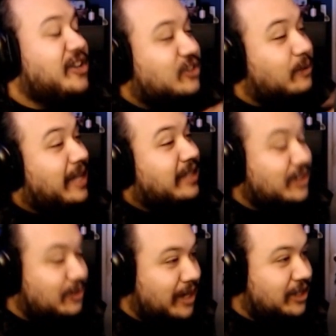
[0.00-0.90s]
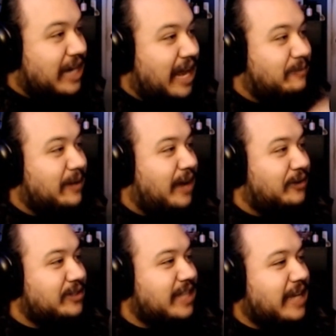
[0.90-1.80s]
So when that situation happened, I
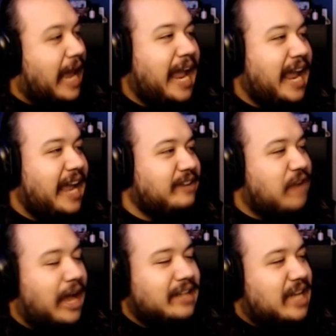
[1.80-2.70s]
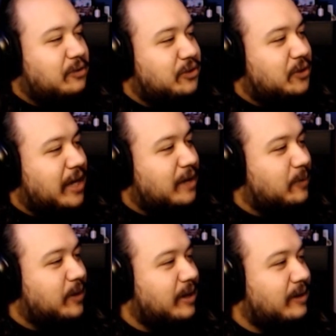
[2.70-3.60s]
was like, "Hey, not down with you." Kind of
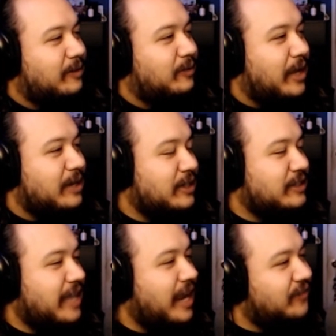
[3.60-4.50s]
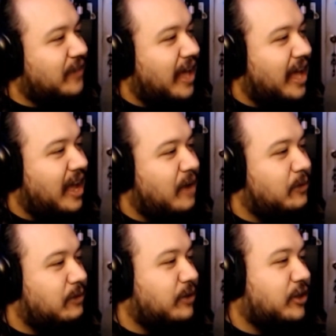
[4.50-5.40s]
putting like saying that
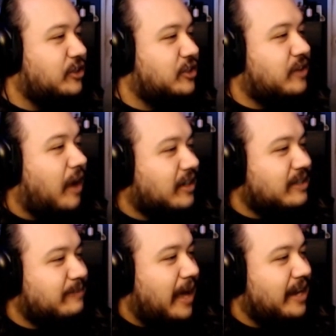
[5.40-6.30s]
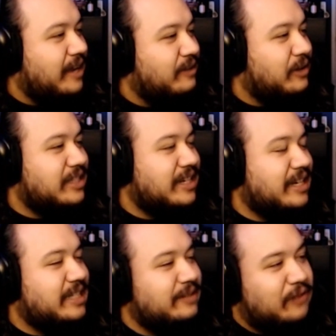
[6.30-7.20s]
when we could have just talked about it. It doesn't
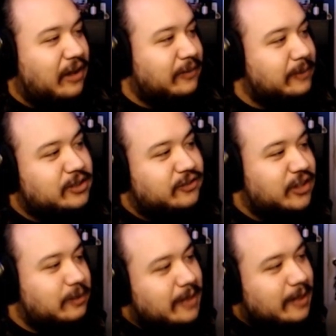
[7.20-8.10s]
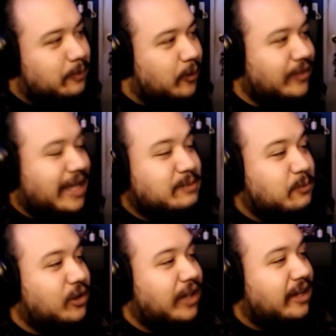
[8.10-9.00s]
need to involve a of other people. That's
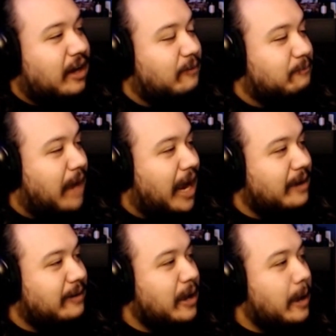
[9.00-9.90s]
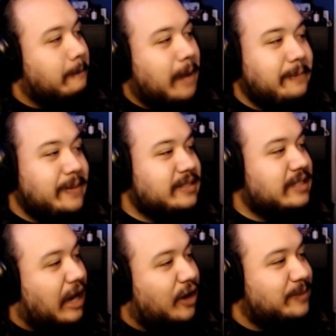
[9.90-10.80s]
more like my my
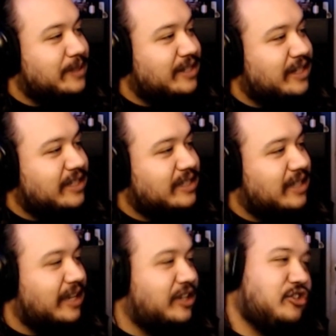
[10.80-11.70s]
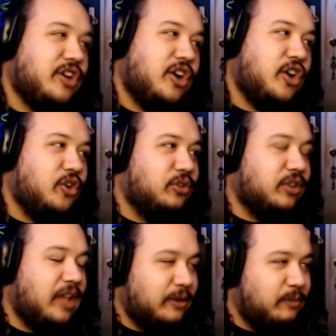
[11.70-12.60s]
business, our business. Like you know,
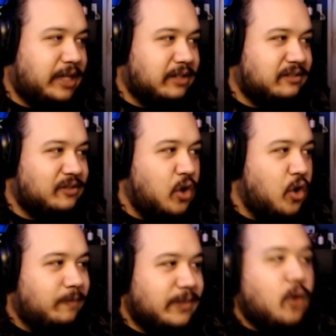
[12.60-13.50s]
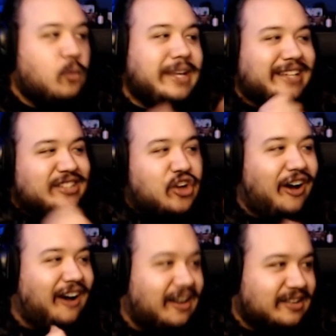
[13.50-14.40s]
like we can we can
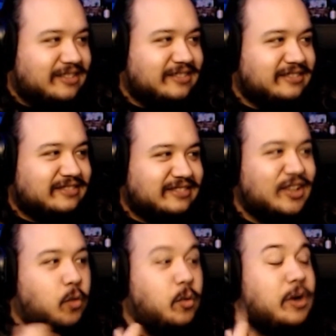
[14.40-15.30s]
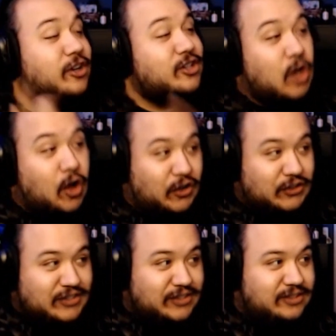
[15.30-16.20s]
talk we're
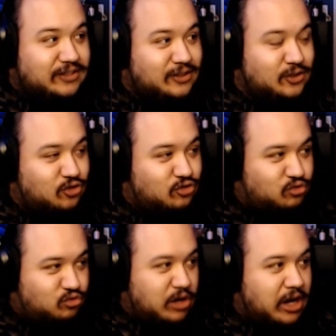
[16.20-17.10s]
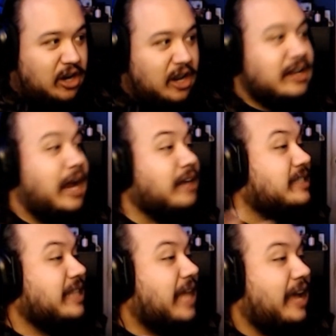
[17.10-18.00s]
adults. Not to
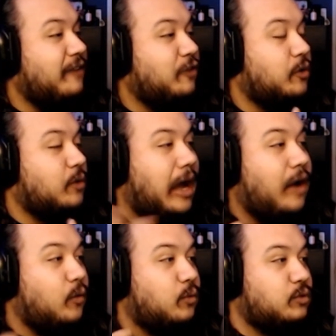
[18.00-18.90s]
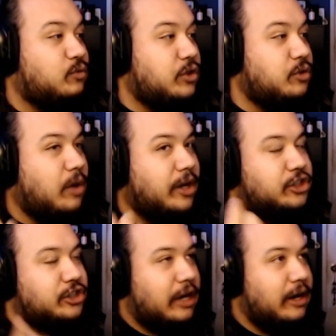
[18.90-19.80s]
say that if you how you want to
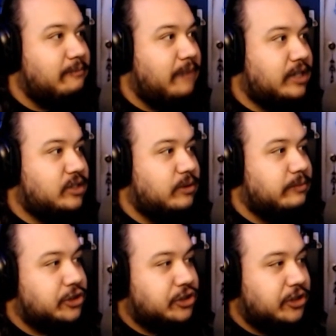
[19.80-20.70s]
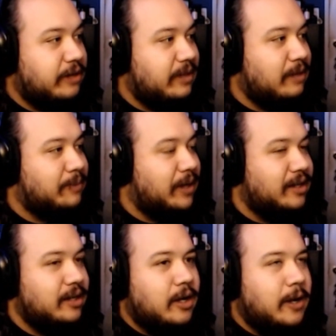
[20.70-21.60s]
share it makes you immature to me,
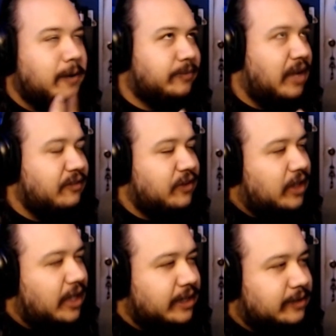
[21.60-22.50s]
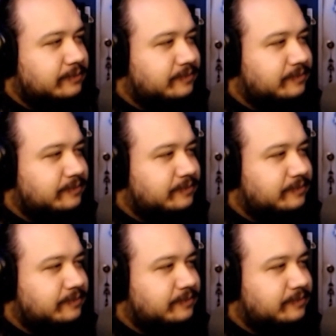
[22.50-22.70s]
but I feel like